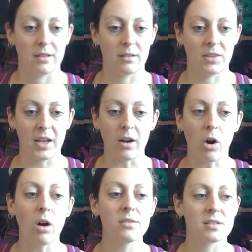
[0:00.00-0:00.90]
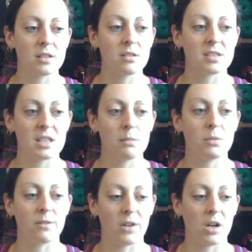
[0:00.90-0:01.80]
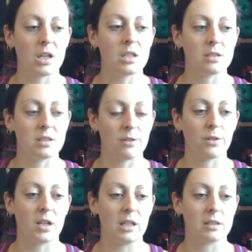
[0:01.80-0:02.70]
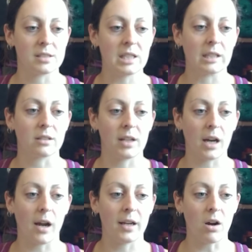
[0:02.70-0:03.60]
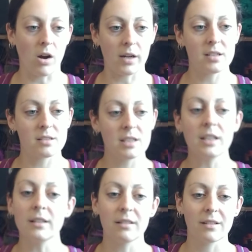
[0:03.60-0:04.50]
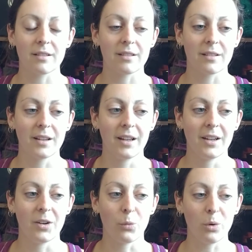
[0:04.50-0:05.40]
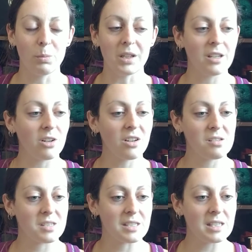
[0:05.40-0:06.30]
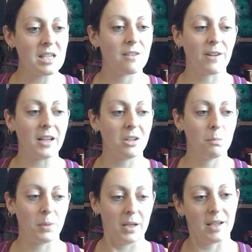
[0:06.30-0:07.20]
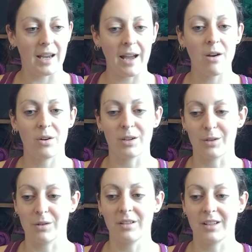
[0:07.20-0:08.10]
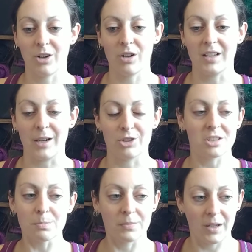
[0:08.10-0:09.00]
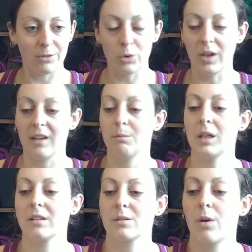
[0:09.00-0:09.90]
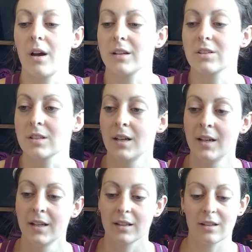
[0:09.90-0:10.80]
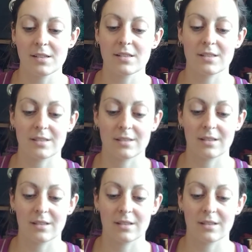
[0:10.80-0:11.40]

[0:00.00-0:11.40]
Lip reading: they all still seemed very different and distinct. Like, I honestly would be curious to see if I could pick out an acrylic yarn now, just if you gave me a swatch. Because,